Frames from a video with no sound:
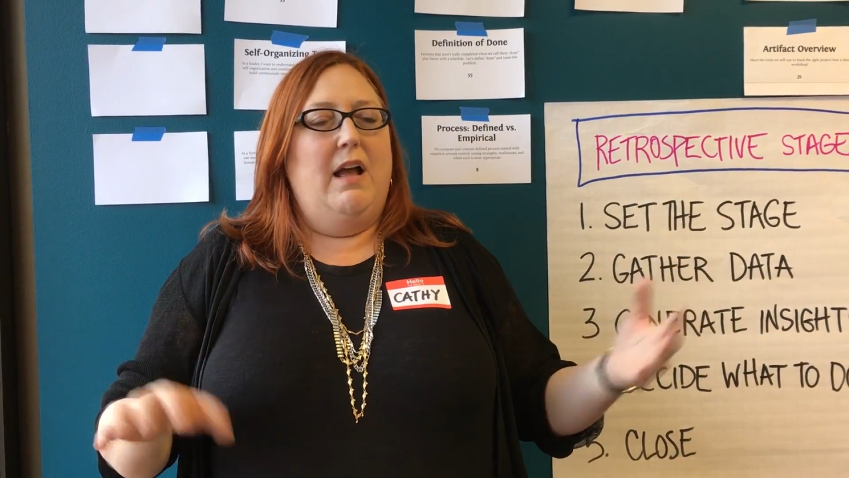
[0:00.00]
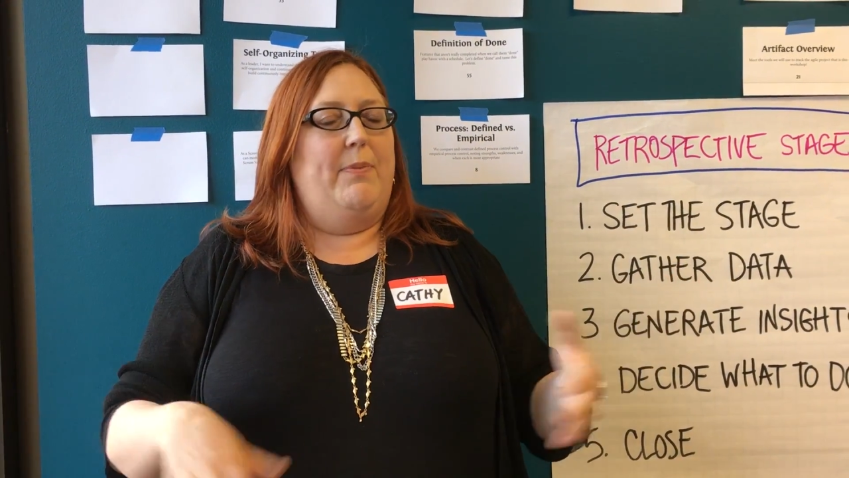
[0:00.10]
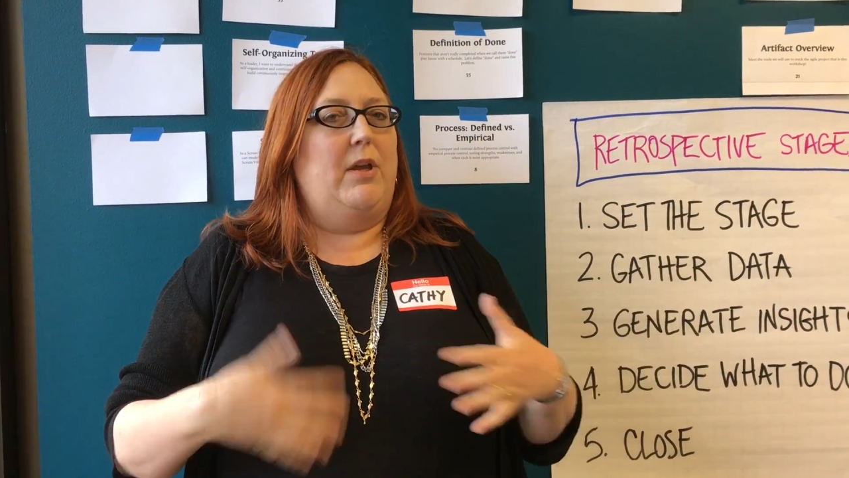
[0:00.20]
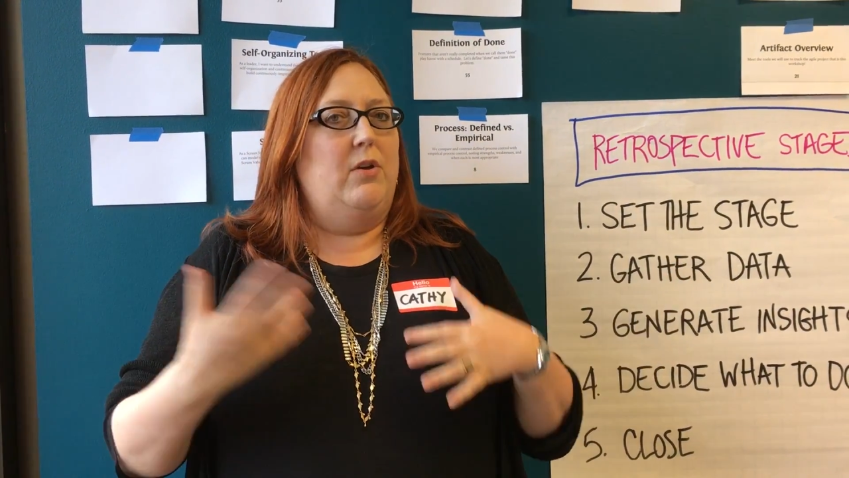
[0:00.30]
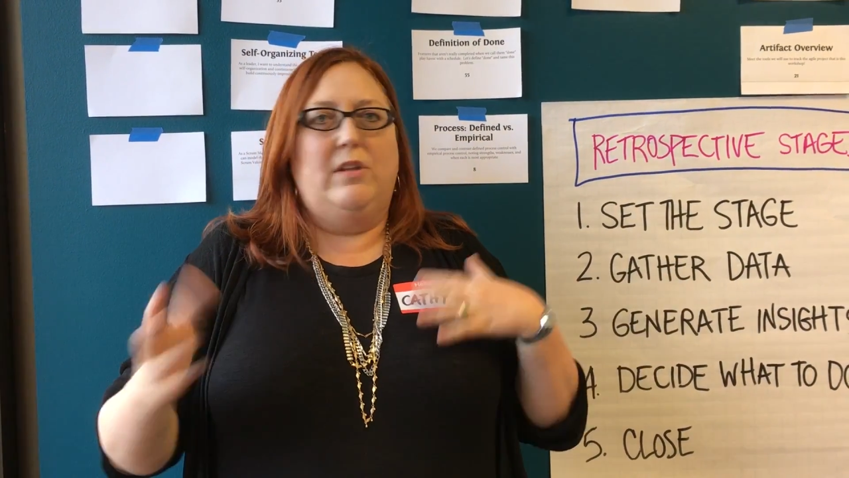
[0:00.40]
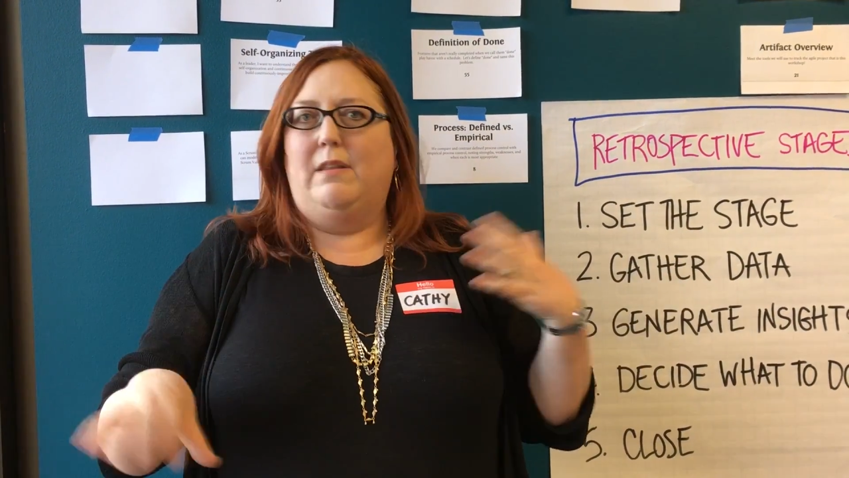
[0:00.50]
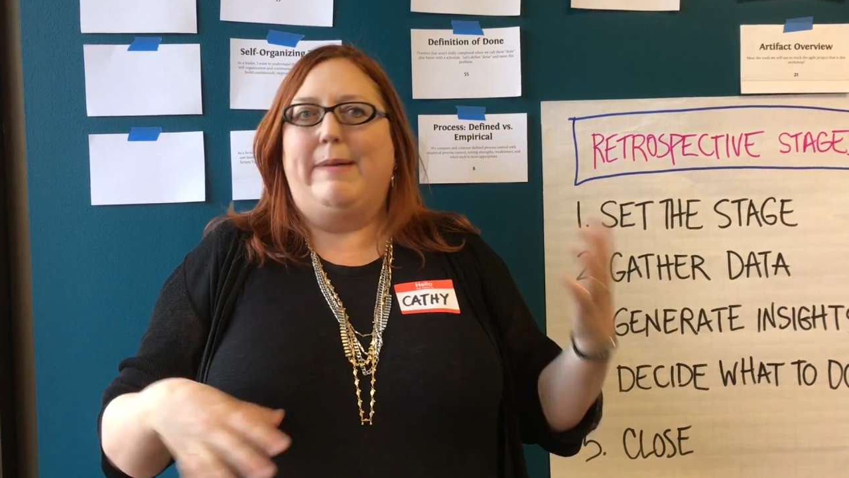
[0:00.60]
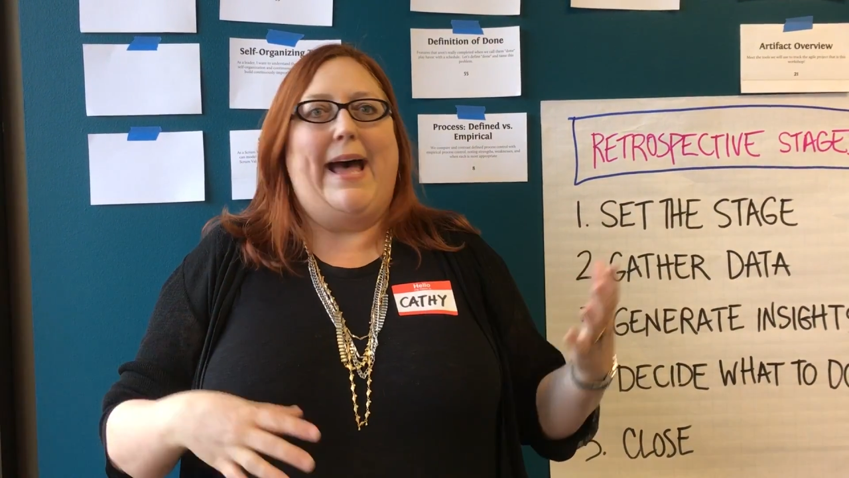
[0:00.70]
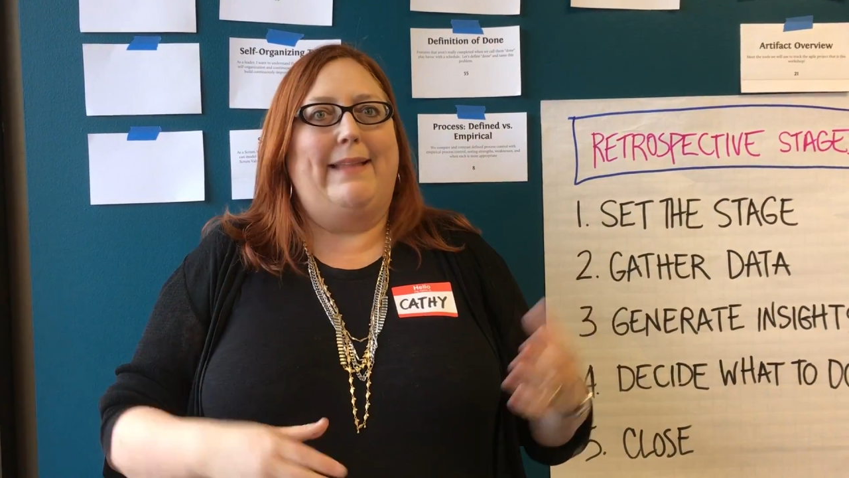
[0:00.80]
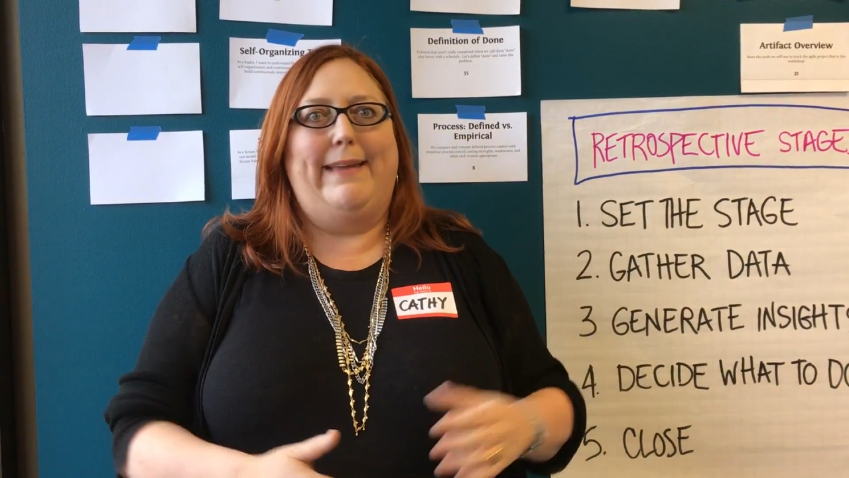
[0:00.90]
The good, the
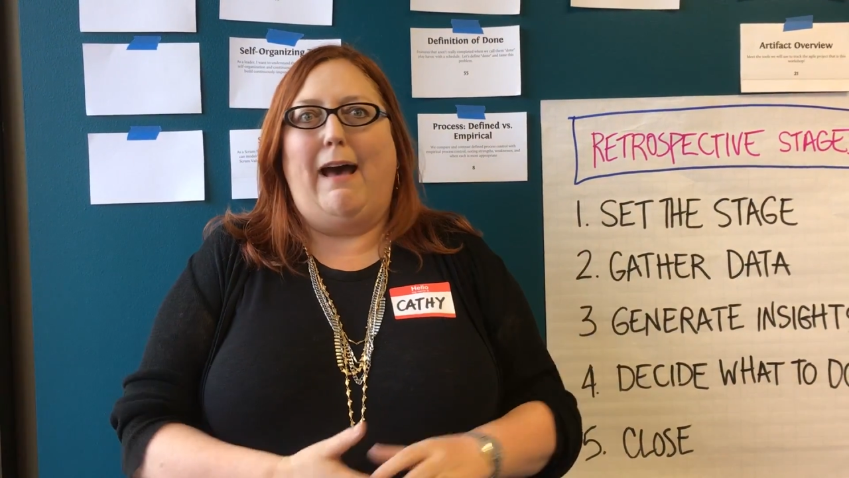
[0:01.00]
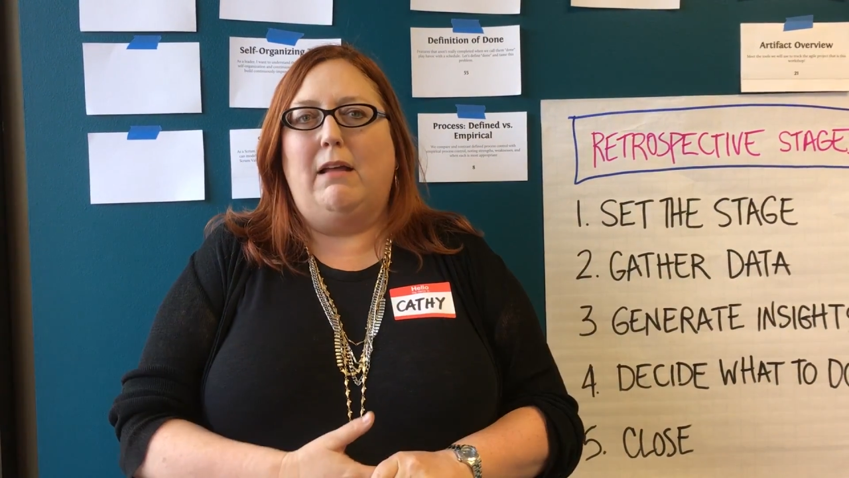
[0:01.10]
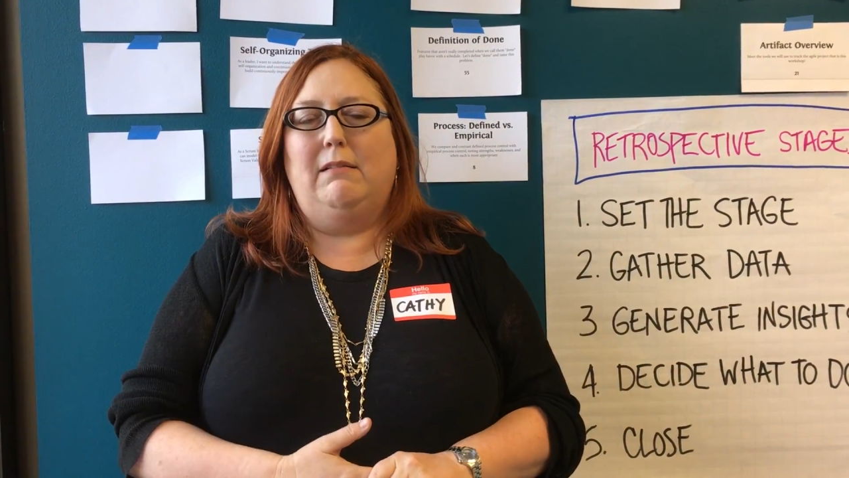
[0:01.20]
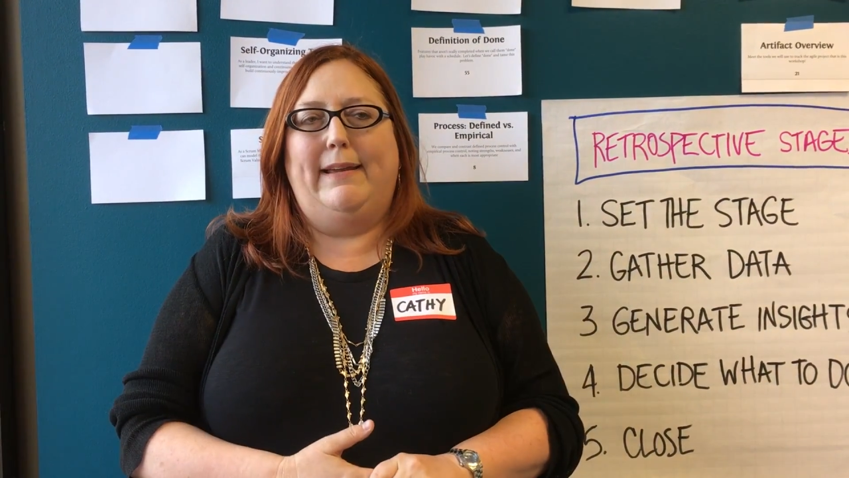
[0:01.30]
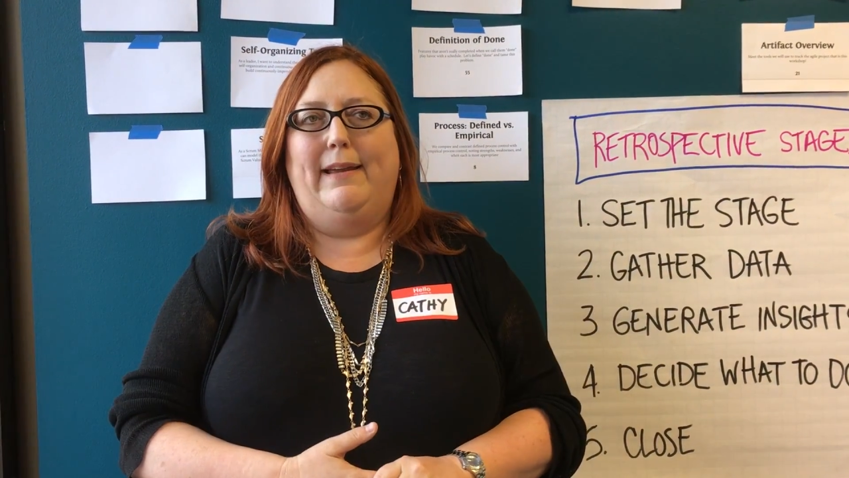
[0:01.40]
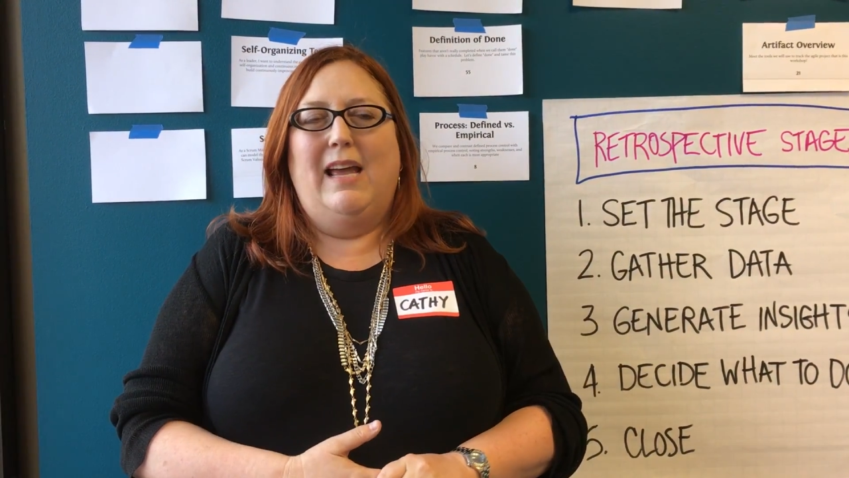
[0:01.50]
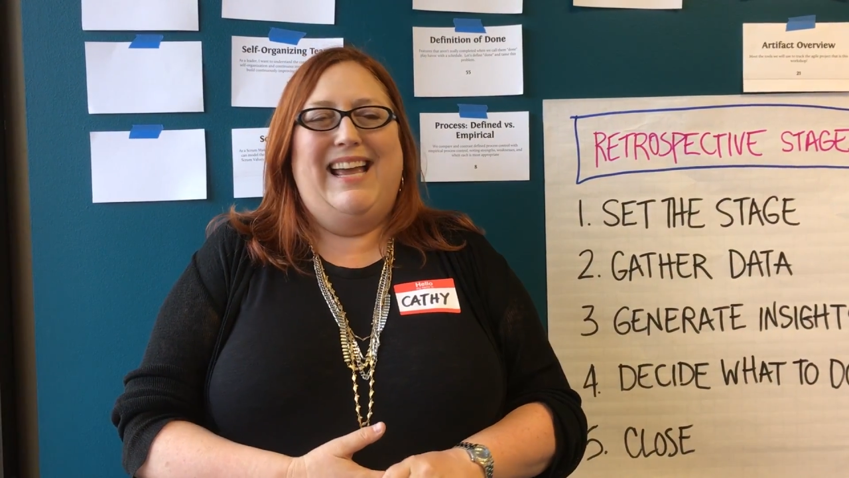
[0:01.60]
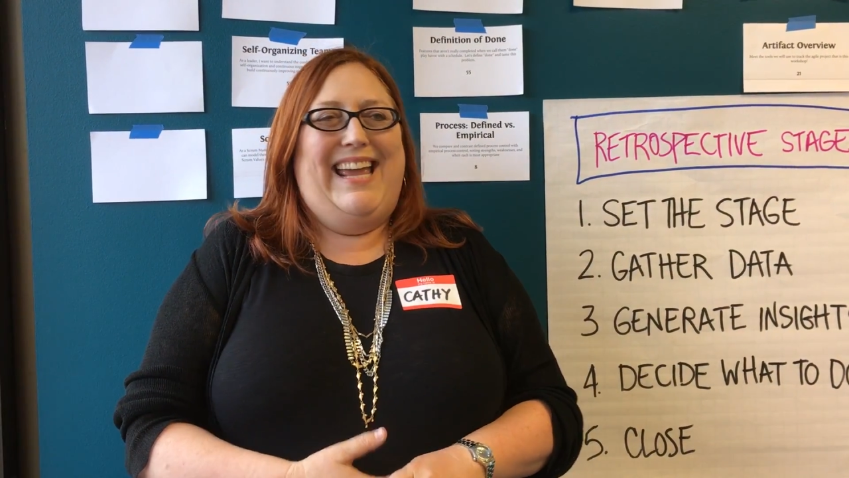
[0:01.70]
bad, the ugly,